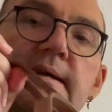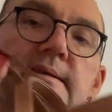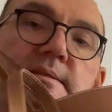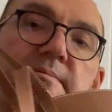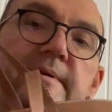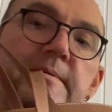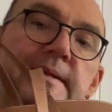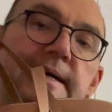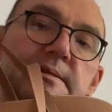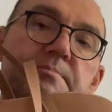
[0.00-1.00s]
is a very
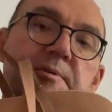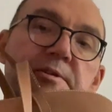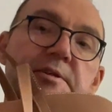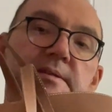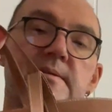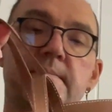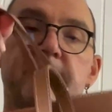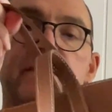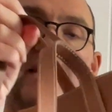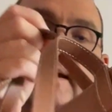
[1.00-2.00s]
nice purchase.
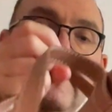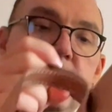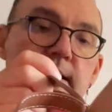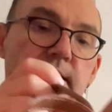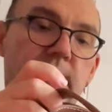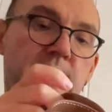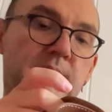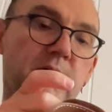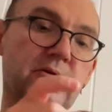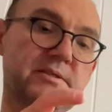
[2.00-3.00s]

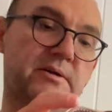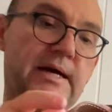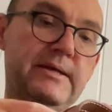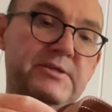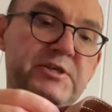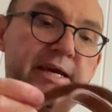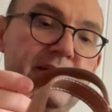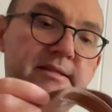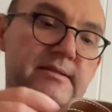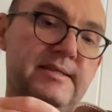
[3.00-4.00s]
Also, I
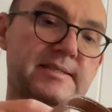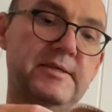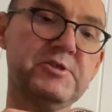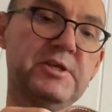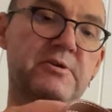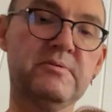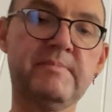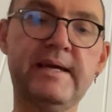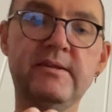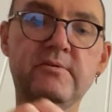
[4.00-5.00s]
checked the stitching on
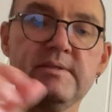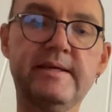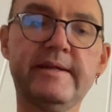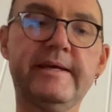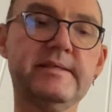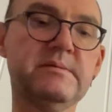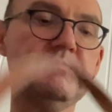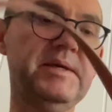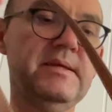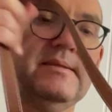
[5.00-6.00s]
mine because there has
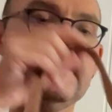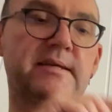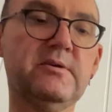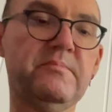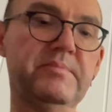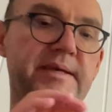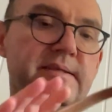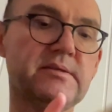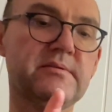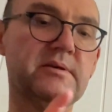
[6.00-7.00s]
been some
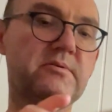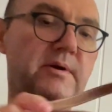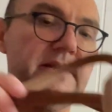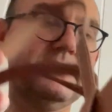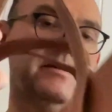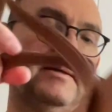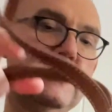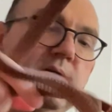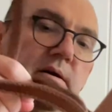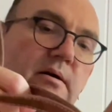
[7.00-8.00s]
complaints on the
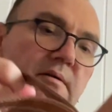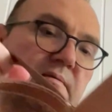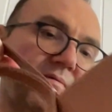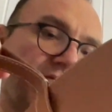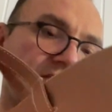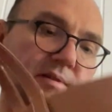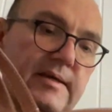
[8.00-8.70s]
quality of the